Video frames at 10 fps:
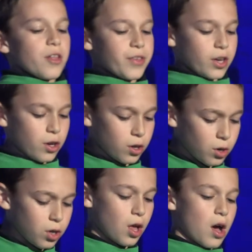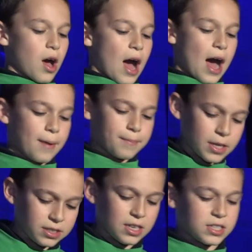the Geula
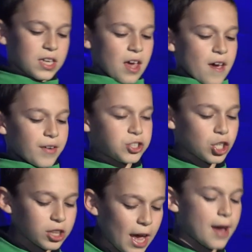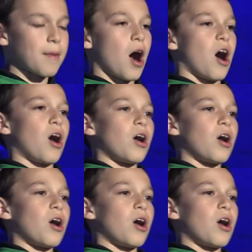HaAmitis Vashalema.